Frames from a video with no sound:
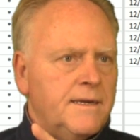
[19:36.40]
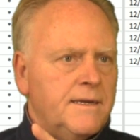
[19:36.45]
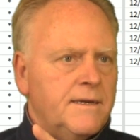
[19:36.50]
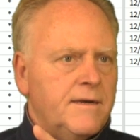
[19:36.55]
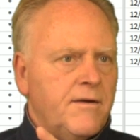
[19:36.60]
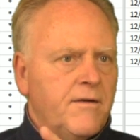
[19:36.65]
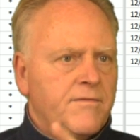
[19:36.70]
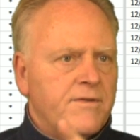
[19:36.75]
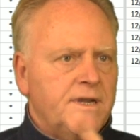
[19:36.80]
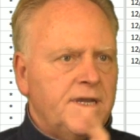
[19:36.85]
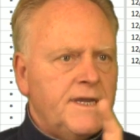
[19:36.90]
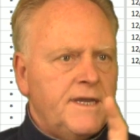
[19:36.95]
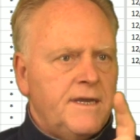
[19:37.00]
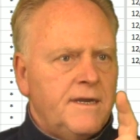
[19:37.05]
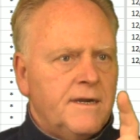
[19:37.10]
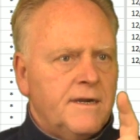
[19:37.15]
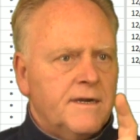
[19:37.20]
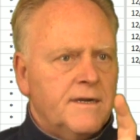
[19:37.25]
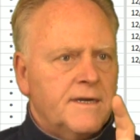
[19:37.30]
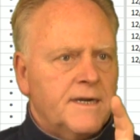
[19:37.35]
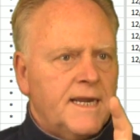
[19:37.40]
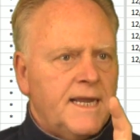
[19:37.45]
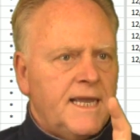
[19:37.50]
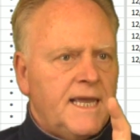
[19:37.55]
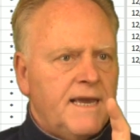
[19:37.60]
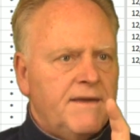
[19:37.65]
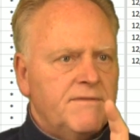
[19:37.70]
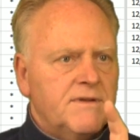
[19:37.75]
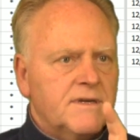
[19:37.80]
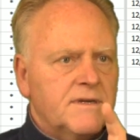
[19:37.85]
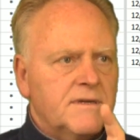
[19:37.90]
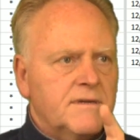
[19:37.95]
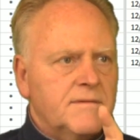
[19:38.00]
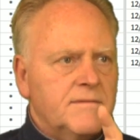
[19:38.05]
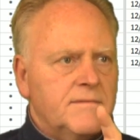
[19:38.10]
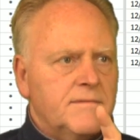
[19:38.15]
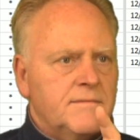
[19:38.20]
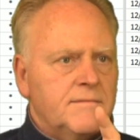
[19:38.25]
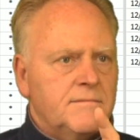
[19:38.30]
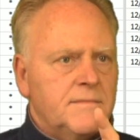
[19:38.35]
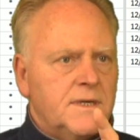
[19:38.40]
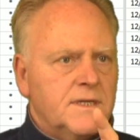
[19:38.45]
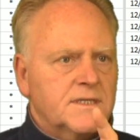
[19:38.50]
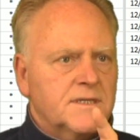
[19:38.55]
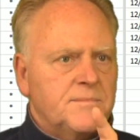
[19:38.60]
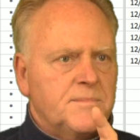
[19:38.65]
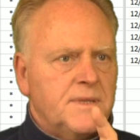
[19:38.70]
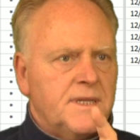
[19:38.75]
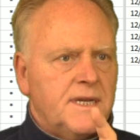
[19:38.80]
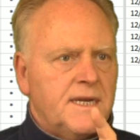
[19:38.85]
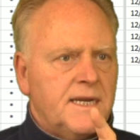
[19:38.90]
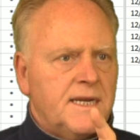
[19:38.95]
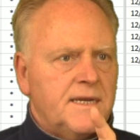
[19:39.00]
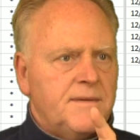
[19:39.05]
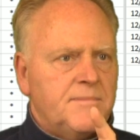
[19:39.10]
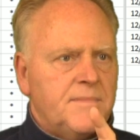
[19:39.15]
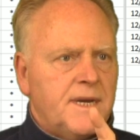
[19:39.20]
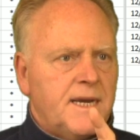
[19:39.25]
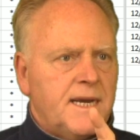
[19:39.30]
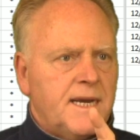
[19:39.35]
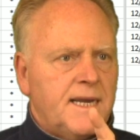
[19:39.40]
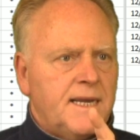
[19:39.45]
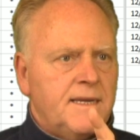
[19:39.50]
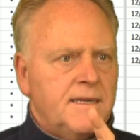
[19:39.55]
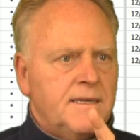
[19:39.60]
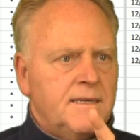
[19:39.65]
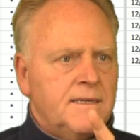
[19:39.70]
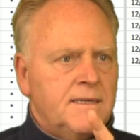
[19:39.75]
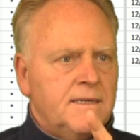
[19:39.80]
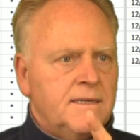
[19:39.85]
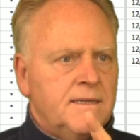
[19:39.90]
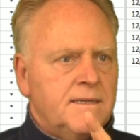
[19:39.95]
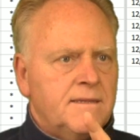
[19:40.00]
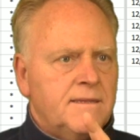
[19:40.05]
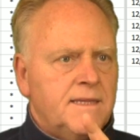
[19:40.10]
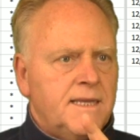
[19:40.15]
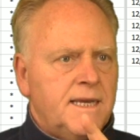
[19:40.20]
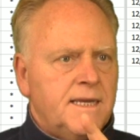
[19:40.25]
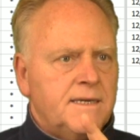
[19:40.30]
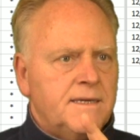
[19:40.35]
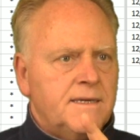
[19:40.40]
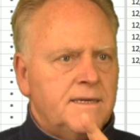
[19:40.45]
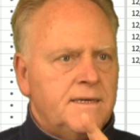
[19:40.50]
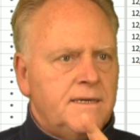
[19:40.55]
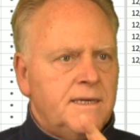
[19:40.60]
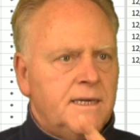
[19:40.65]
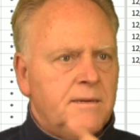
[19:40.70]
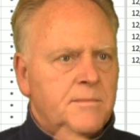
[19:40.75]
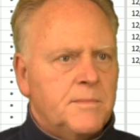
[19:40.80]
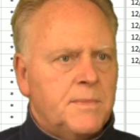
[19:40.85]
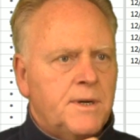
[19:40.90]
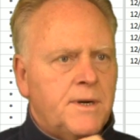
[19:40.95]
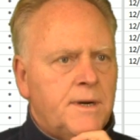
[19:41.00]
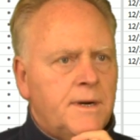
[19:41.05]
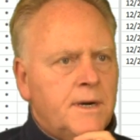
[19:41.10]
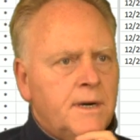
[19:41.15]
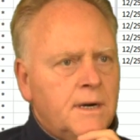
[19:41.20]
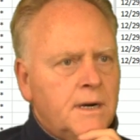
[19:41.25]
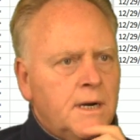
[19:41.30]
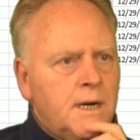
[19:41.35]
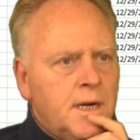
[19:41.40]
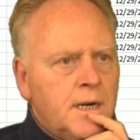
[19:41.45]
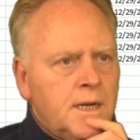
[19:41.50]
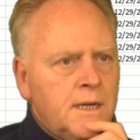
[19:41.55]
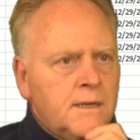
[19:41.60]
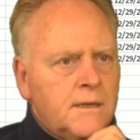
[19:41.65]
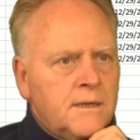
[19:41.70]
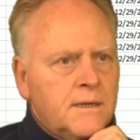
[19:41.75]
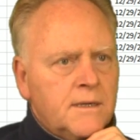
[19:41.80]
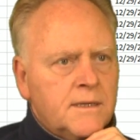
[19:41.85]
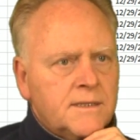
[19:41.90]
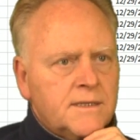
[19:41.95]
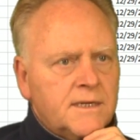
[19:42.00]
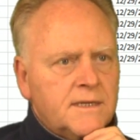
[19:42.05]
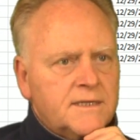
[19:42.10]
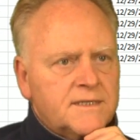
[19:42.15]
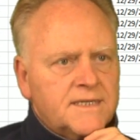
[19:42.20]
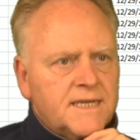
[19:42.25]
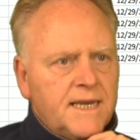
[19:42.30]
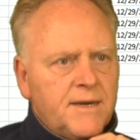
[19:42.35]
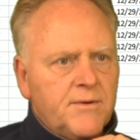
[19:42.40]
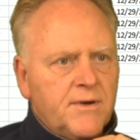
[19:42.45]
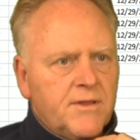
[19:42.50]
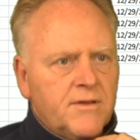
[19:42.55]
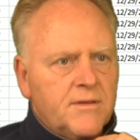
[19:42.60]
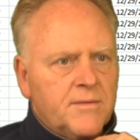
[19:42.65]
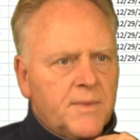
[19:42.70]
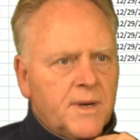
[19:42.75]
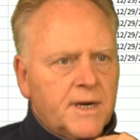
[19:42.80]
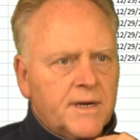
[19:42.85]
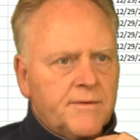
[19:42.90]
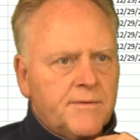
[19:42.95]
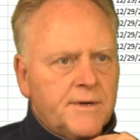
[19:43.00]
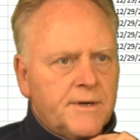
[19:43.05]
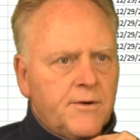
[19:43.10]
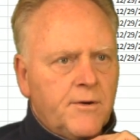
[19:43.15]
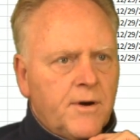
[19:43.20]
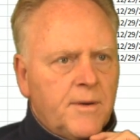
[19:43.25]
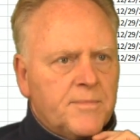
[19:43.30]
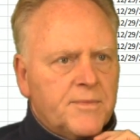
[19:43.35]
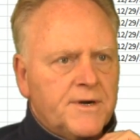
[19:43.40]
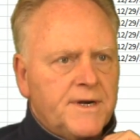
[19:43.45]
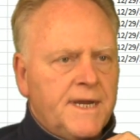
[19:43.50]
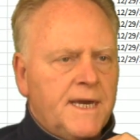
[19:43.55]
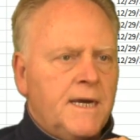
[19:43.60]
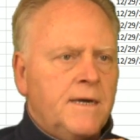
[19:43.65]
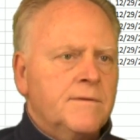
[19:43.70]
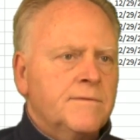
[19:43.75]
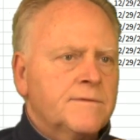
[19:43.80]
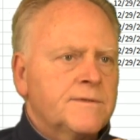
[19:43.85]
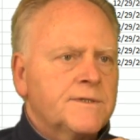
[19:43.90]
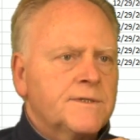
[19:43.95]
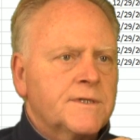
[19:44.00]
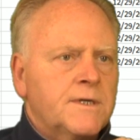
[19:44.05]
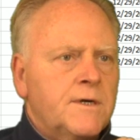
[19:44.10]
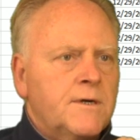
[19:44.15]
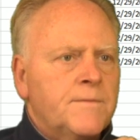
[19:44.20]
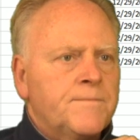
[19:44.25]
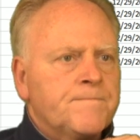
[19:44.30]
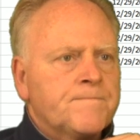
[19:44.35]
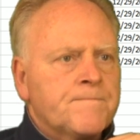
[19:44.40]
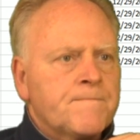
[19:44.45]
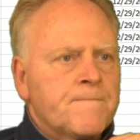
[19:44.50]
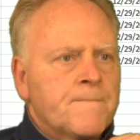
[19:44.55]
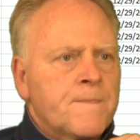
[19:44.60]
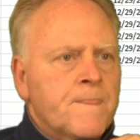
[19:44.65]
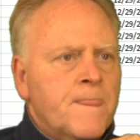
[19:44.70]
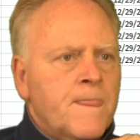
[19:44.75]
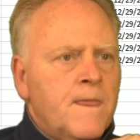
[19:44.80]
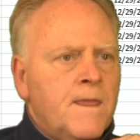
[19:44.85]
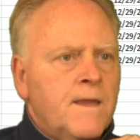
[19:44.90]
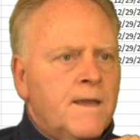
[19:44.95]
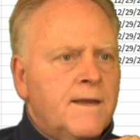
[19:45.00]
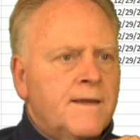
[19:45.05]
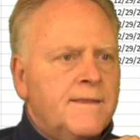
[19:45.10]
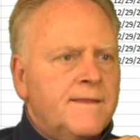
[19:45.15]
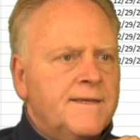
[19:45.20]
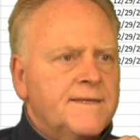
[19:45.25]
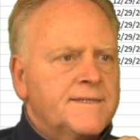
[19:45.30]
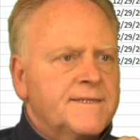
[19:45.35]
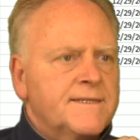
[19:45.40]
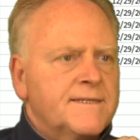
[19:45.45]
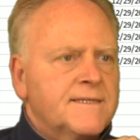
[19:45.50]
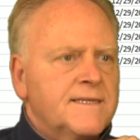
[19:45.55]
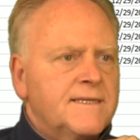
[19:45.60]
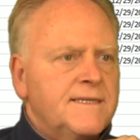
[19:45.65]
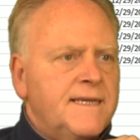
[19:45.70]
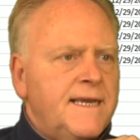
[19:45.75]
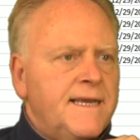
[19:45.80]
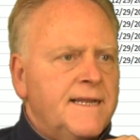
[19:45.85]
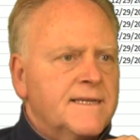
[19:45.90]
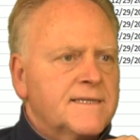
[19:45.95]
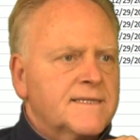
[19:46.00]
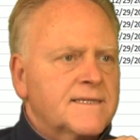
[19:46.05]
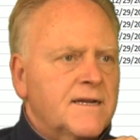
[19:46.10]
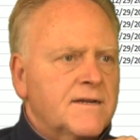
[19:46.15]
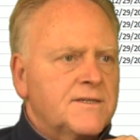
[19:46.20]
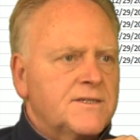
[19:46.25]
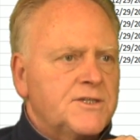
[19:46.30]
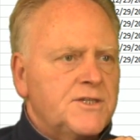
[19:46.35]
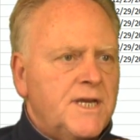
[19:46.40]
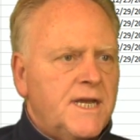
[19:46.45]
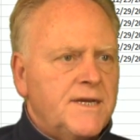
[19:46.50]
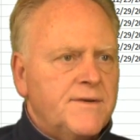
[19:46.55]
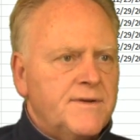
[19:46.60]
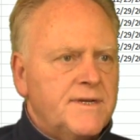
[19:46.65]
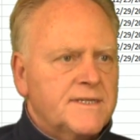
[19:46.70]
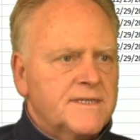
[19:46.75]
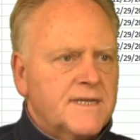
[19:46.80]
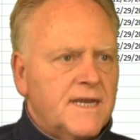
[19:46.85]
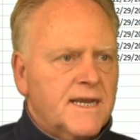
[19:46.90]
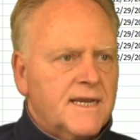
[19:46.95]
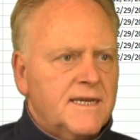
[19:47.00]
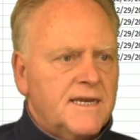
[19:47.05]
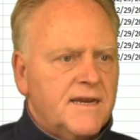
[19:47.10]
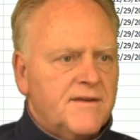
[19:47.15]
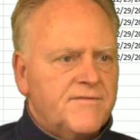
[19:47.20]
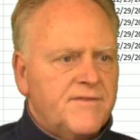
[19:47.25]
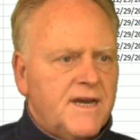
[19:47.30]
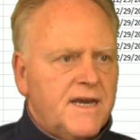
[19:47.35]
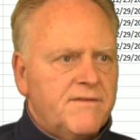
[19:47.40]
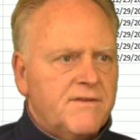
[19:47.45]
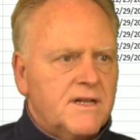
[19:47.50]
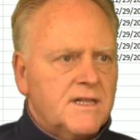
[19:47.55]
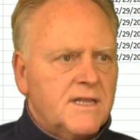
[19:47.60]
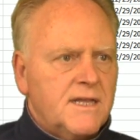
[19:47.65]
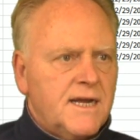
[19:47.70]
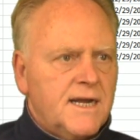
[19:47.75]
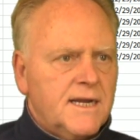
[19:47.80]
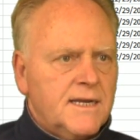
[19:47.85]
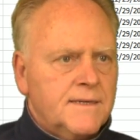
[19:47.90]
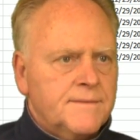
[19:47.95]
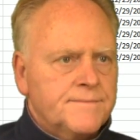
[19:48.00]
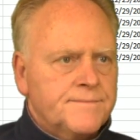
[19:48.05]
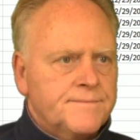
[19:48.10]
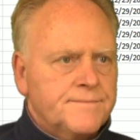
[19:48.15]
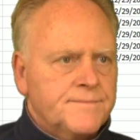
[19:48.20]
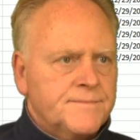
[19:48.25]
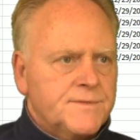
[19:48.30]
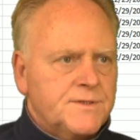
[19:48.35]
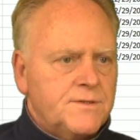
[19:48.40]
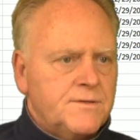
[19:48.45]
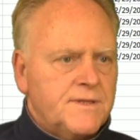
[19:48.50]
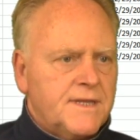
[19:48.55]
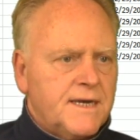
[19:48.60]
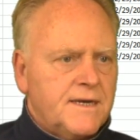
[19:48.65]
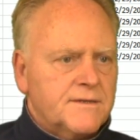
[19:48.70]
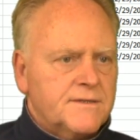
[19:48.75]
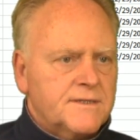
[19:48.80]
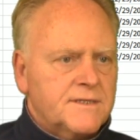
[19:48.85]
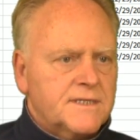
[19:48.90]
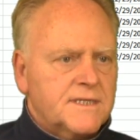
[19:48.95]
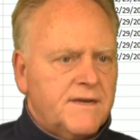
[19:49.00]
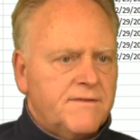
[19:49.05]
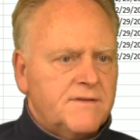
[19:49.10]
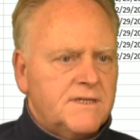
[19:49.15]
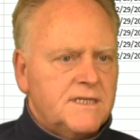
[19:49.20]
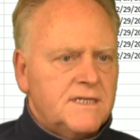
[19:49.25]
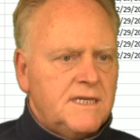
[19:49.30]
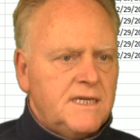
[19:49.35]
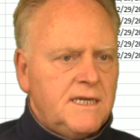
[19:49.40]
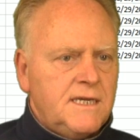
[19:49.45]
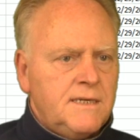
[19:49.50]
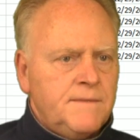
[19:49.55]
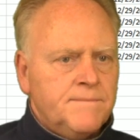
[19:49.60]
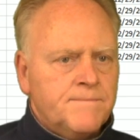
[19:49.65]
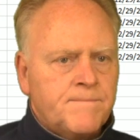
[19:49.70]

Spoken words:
over here, and I have it multiplied by that number to say whether the market would go up or down. So this is the data, starts January 2nd at 5 o'clock, 2017,